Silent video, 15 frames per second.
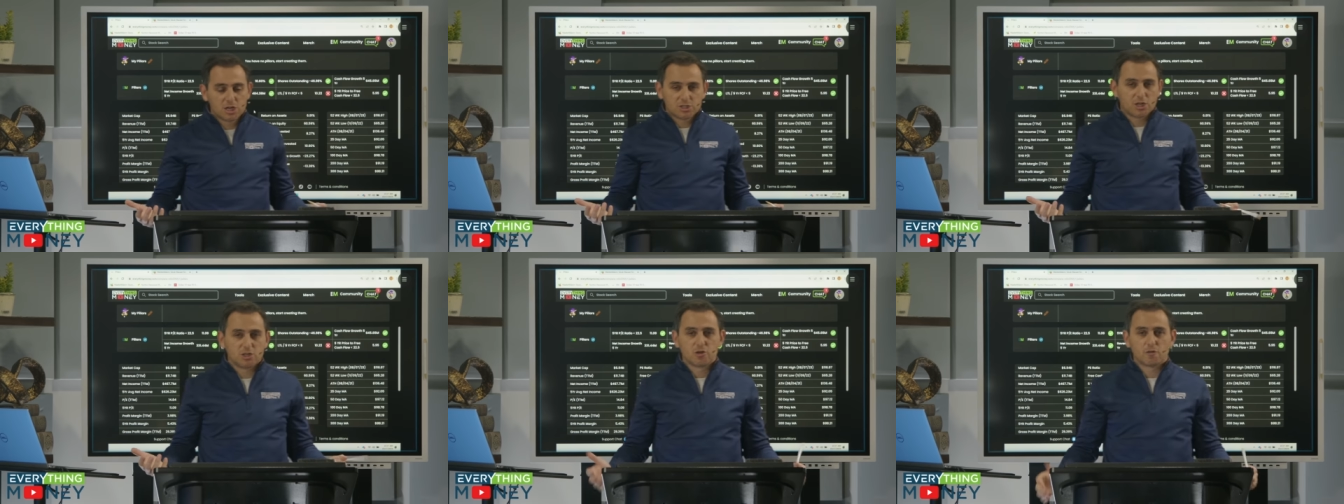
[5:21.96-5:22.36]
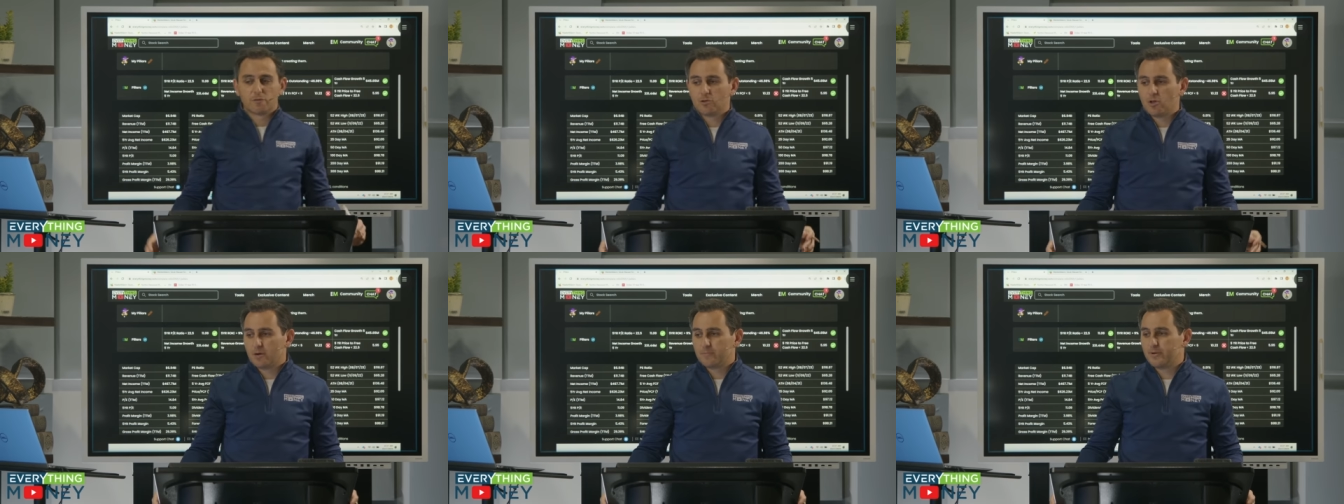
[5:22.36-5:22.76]
does
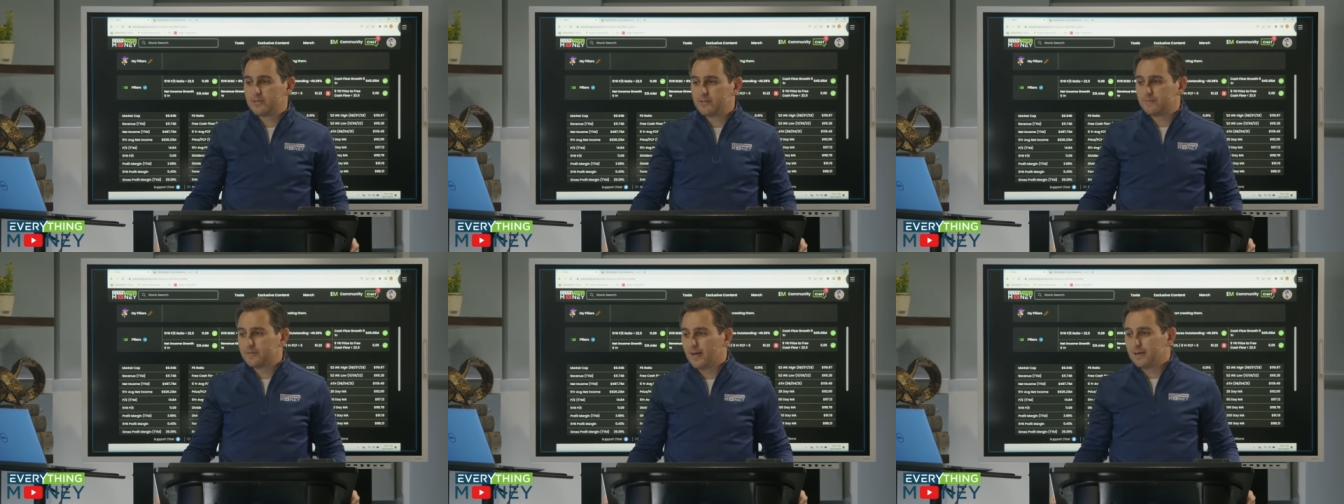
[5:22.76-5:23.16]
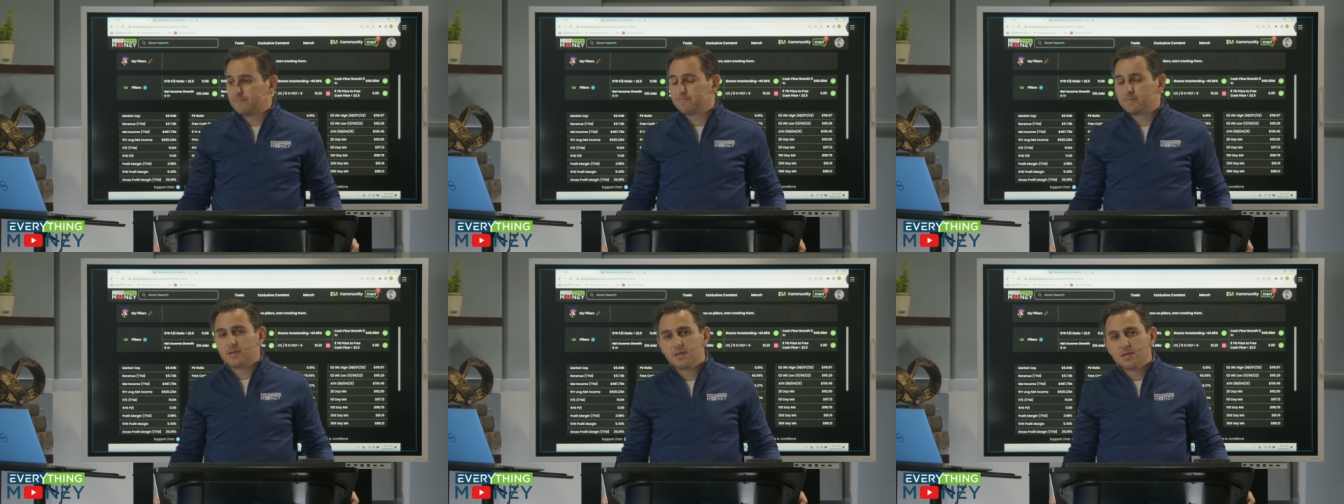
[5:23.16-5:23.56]
over long periods of
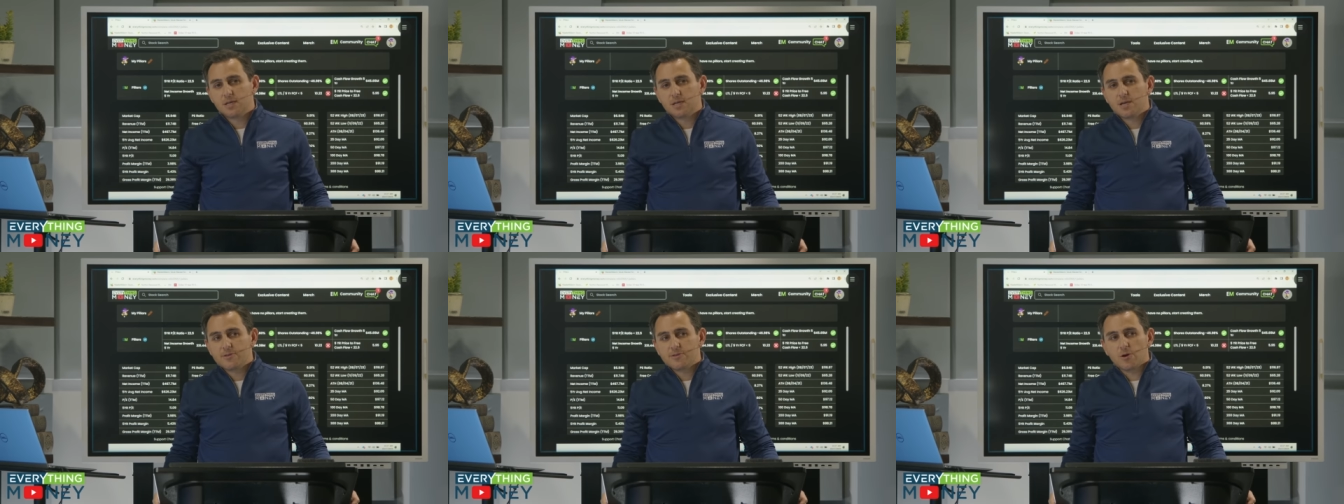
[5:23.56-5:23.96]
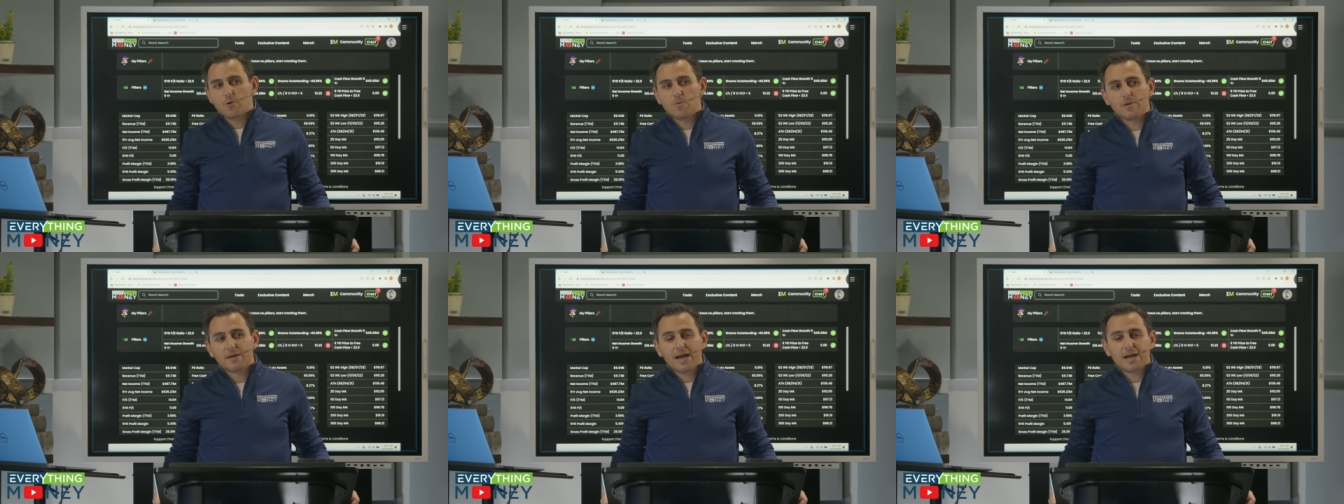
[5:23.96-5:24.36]
time.
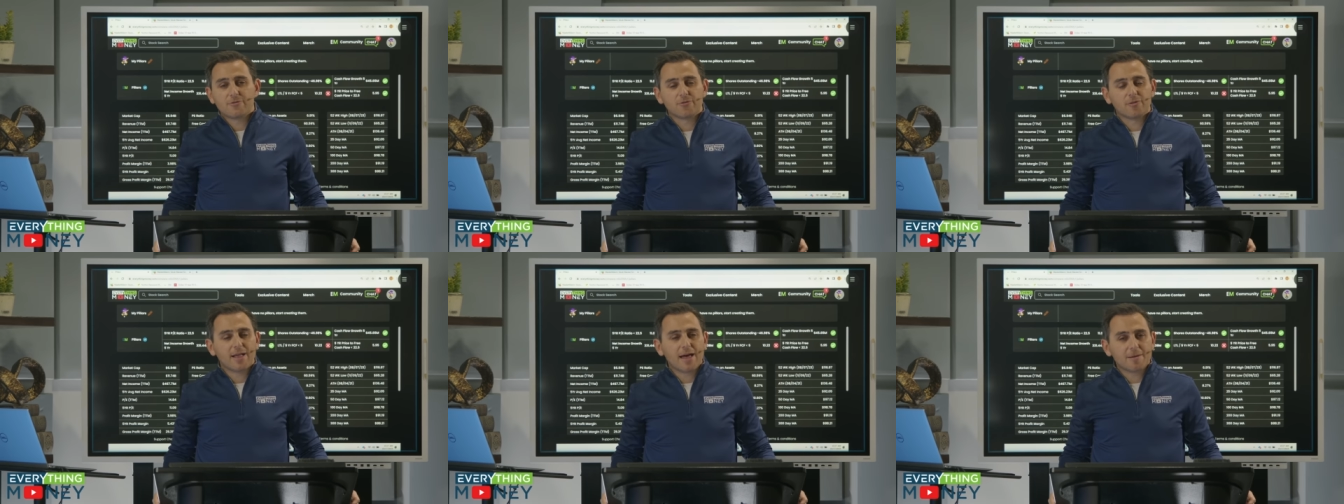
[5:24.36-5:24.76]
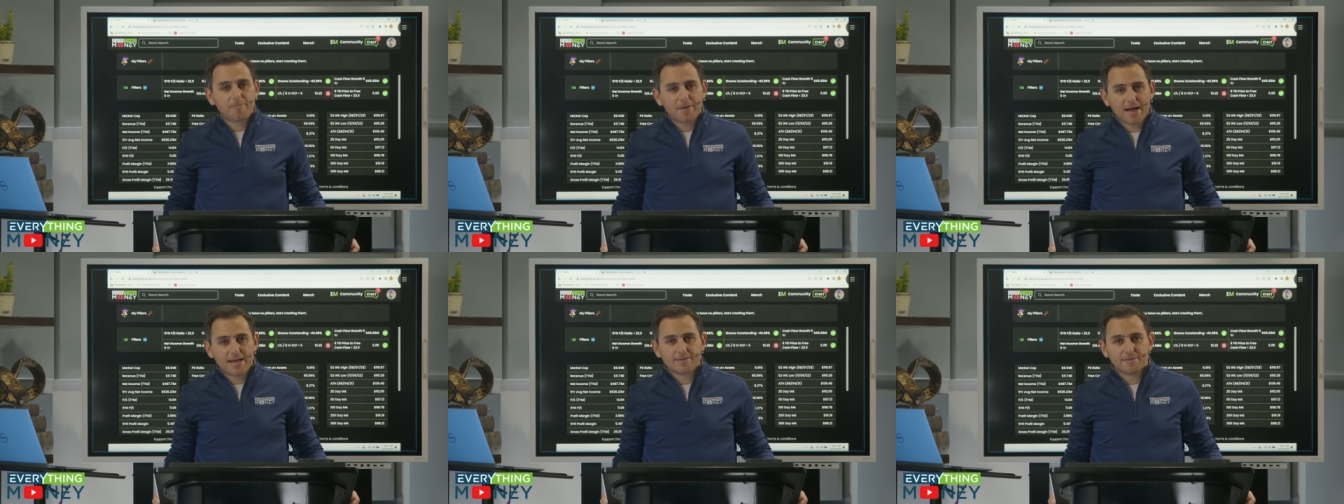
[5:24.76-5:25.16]
So, guys, there's a lot of
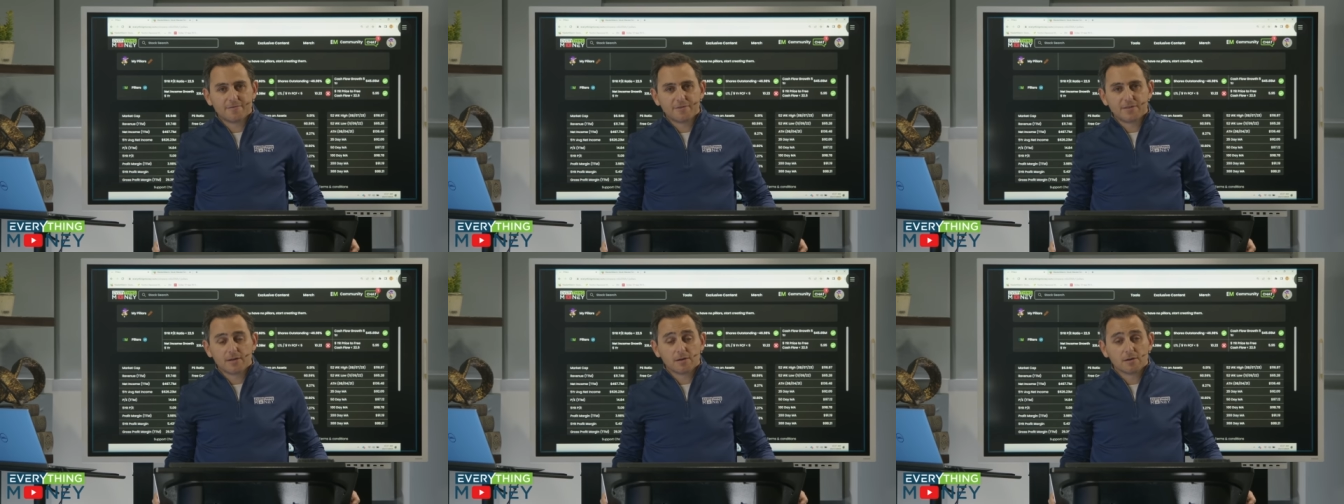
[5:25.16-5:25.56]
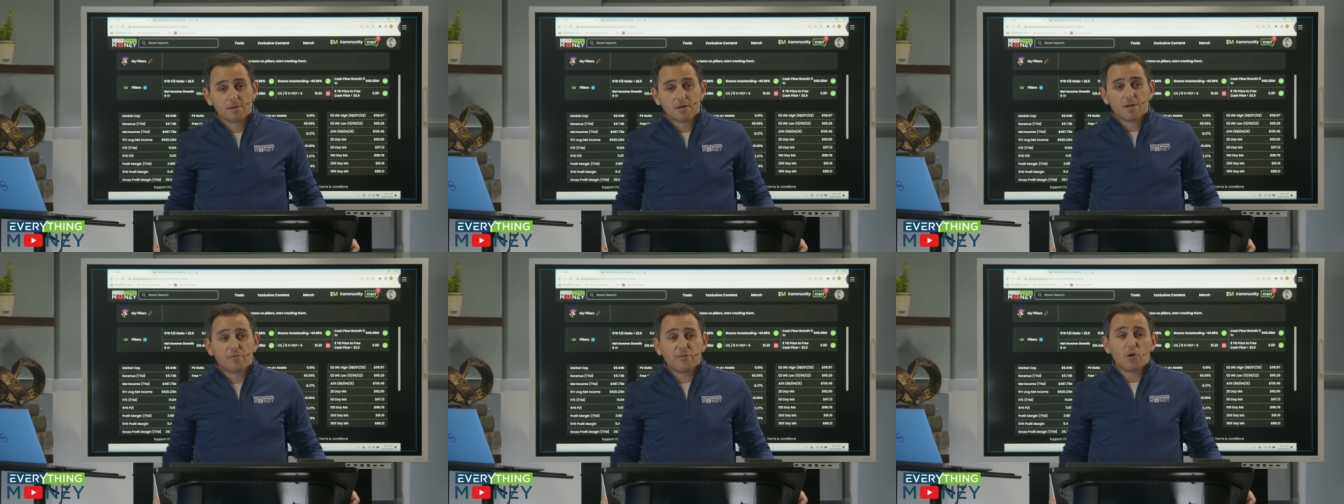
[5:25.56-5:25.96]
positives here.
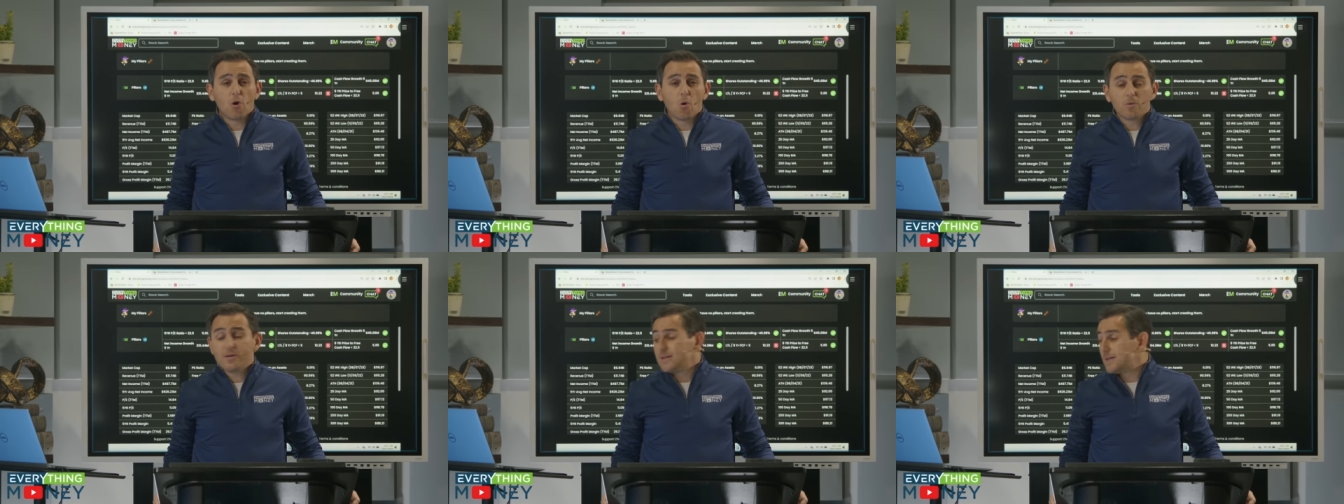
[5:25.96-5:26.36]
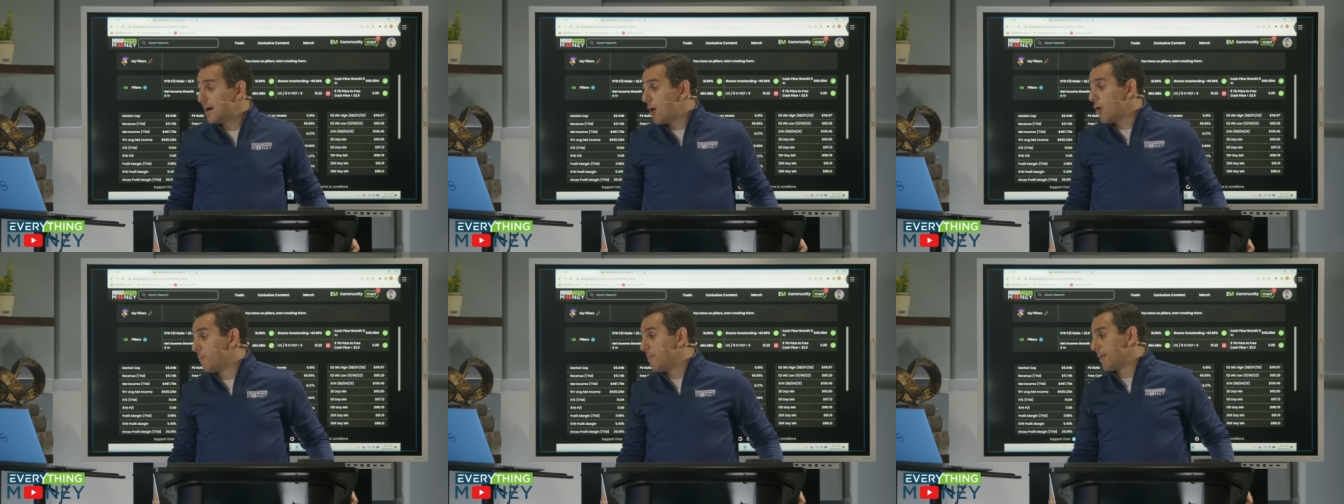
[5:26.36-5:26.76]
The only,
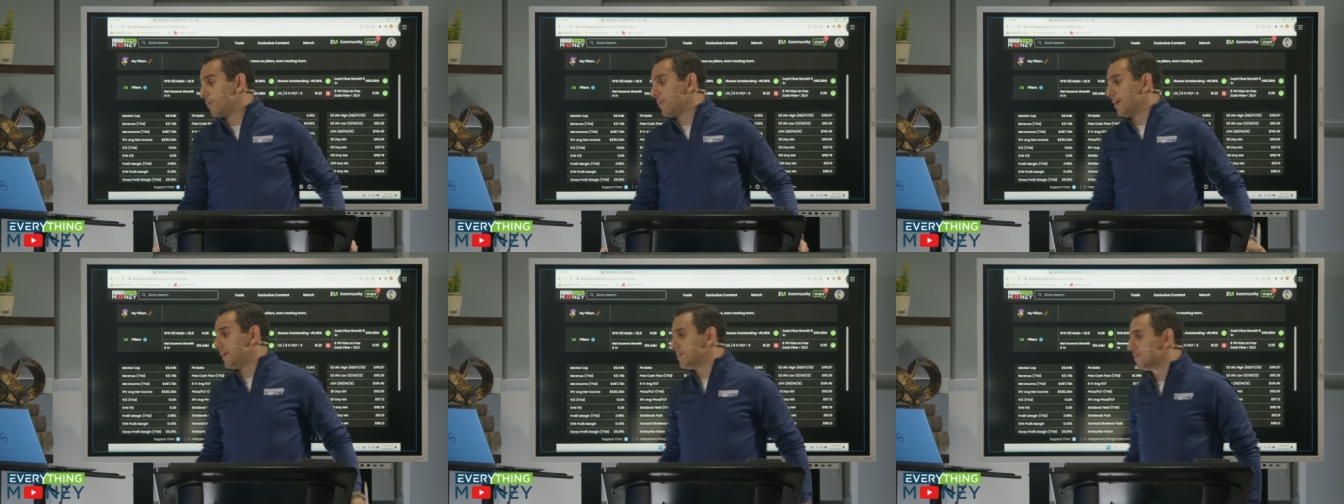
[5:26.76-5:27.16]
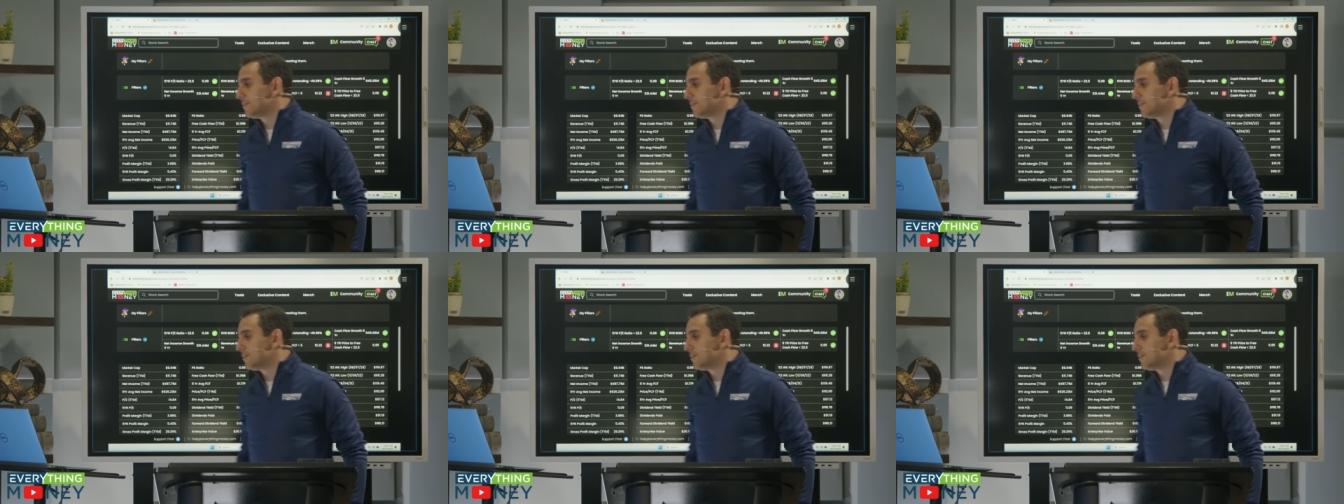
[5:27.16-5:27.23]
oh, by the way,